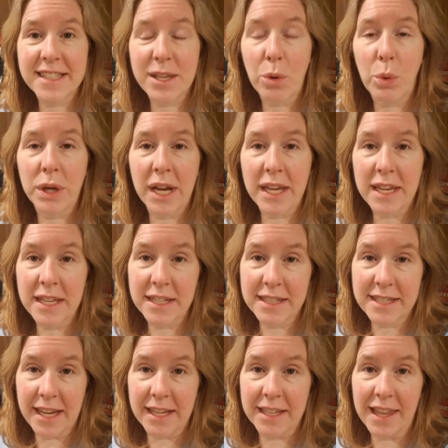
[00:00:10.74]
is a What I
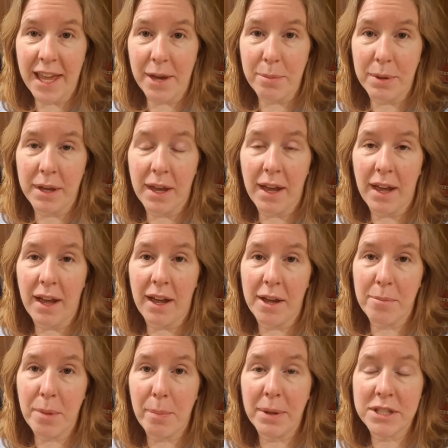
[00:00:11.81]
Eat a Day collab.
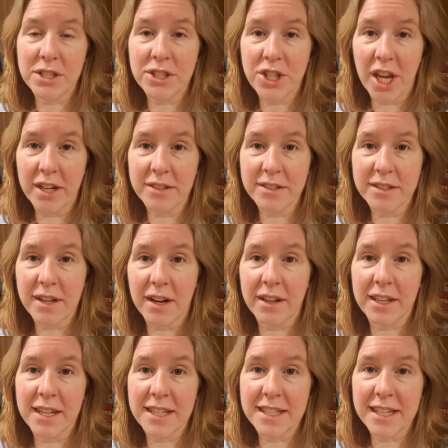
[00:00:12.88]
Um, a bunch of channels
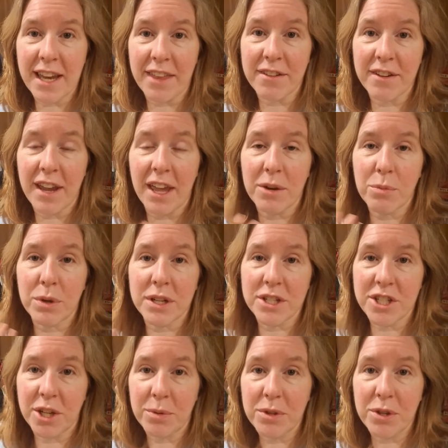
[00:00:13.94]
are getting together and we're
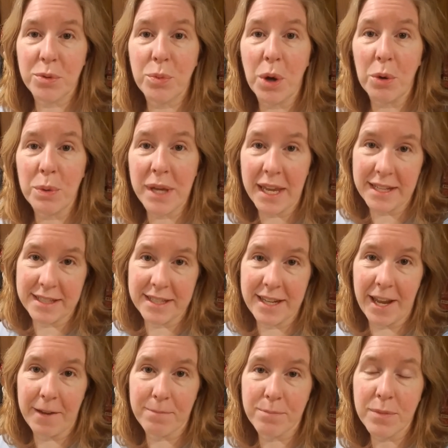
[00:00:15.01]
going to share with you what we ate
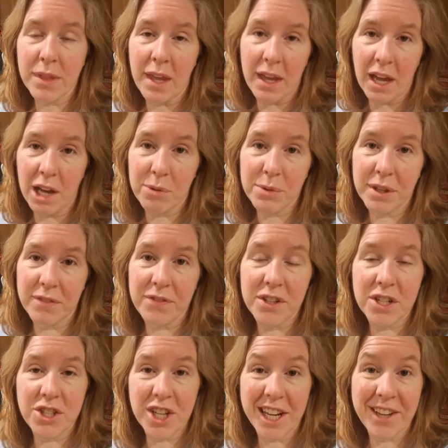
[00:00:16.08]
today. I would love
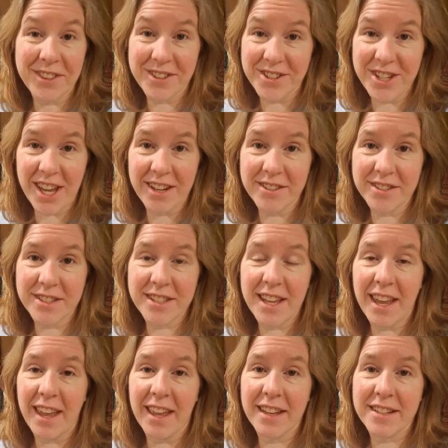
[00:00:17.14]
for you to check out their
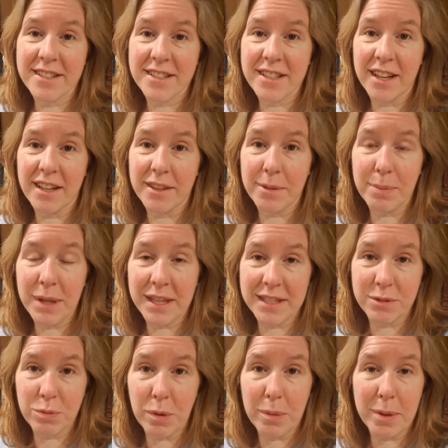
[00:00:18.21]
channels and uh, the
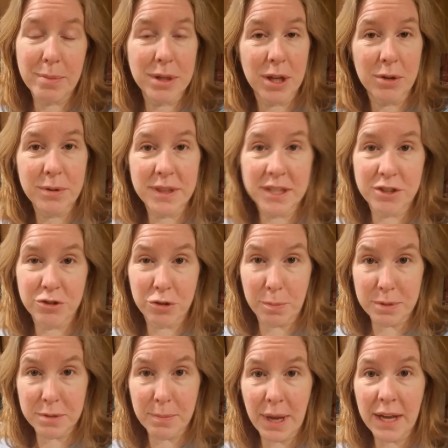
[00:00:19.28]
playlist will be below in the
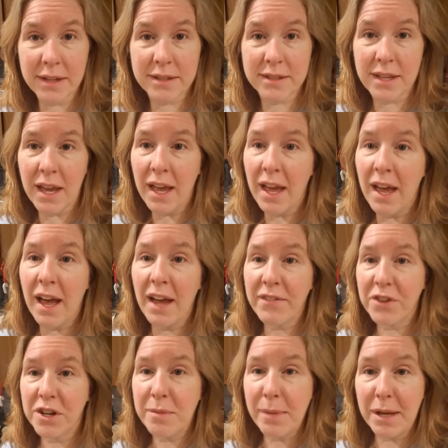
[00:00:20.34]
description box.
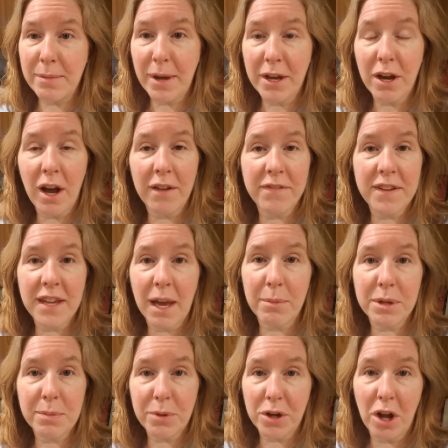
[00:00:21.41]
I've already made my coffee.
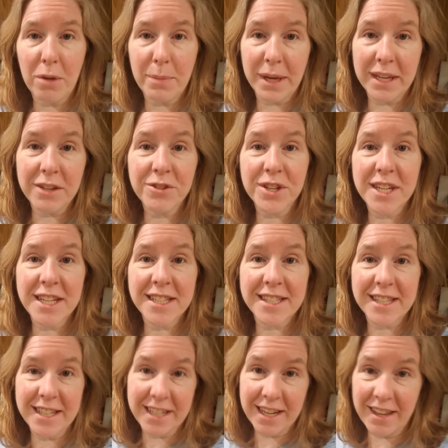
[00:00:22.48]
I'm going to put all my
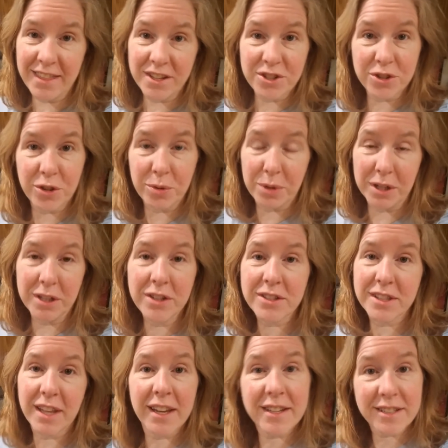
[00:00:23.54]
ingredients in it and then show you what it
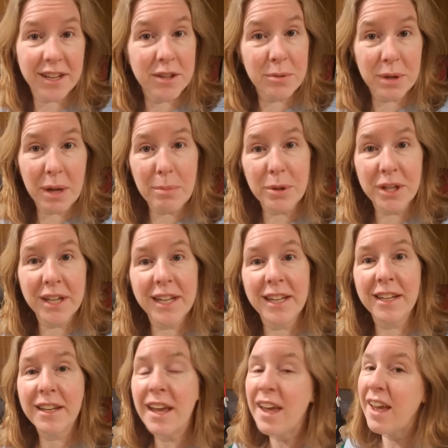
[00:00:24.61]
looks like and tell you what I put
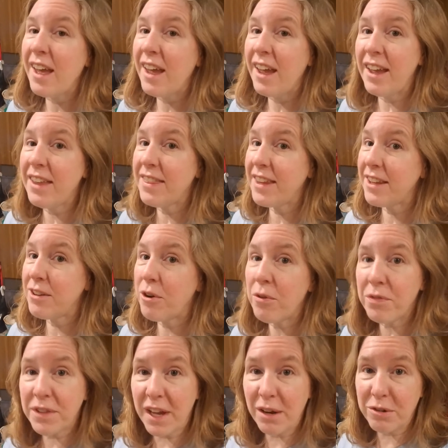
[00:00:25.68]
in it. And then
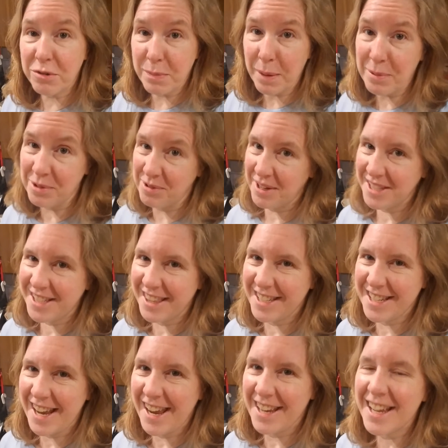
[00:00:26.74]
hopefully I'll remember the rest
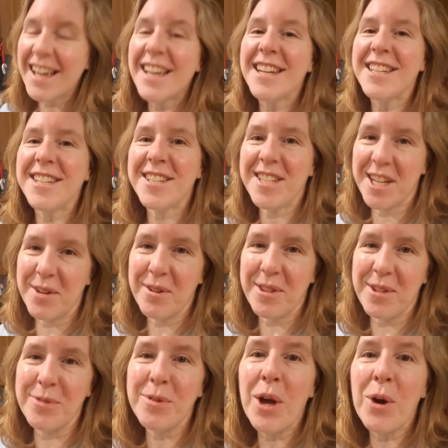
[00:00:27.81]
of the day to share
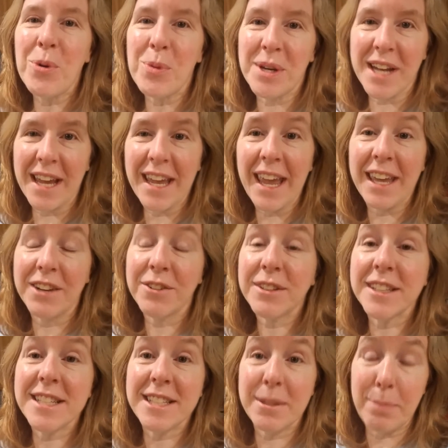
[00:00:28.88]
with you what I ate
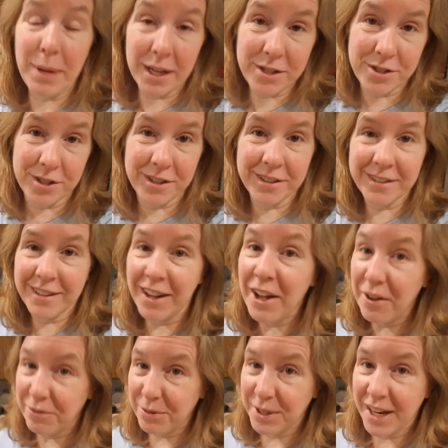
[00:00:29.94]
or at least a picture
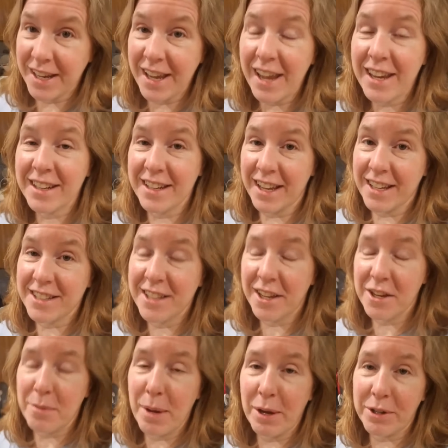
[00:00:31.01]
of what I ate and I can
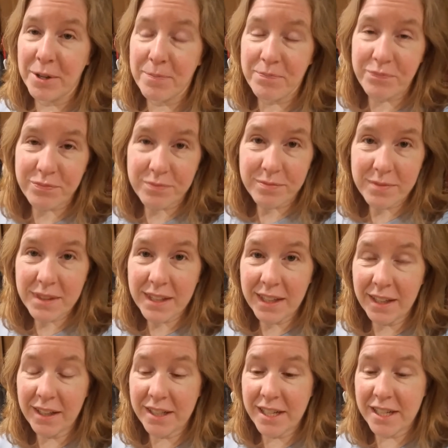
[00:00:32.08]
tell you about it.
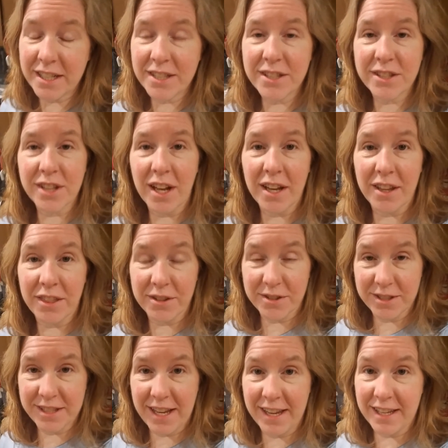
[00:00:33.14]
Uh, it is uh,
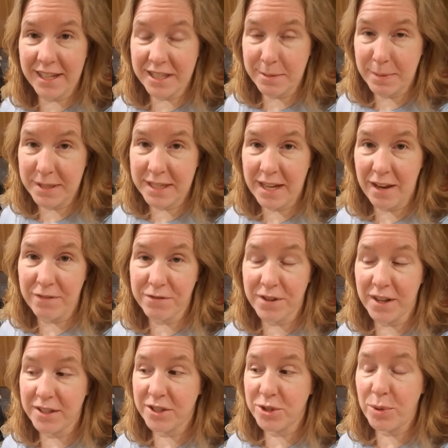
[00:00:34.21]
Thursday and it's a busy day
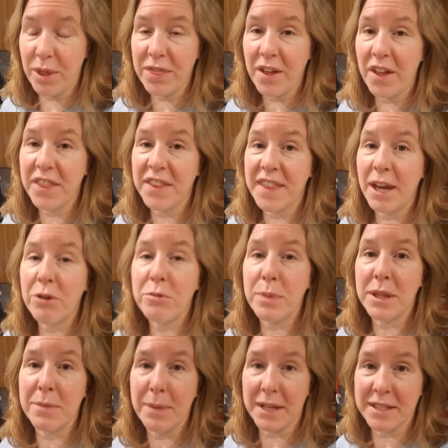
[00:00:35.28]
for us, so I thought that
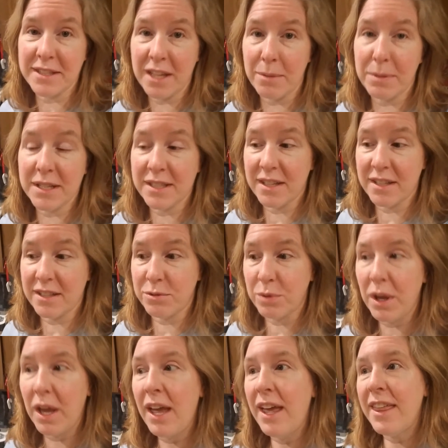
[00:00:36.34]
would be the best day because
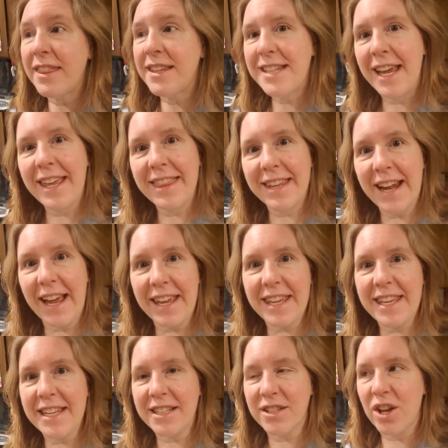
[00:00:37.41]
it's the day that
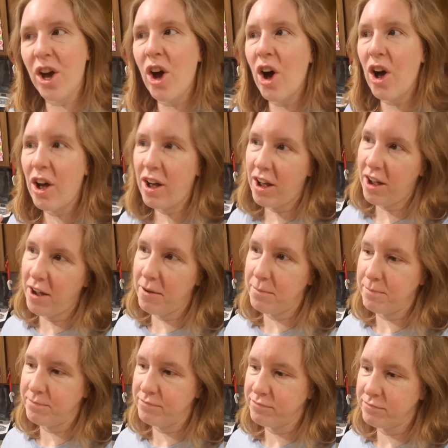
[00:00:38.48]
I eat
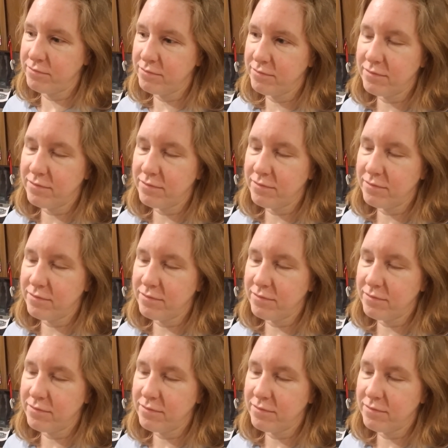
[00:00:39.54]
um,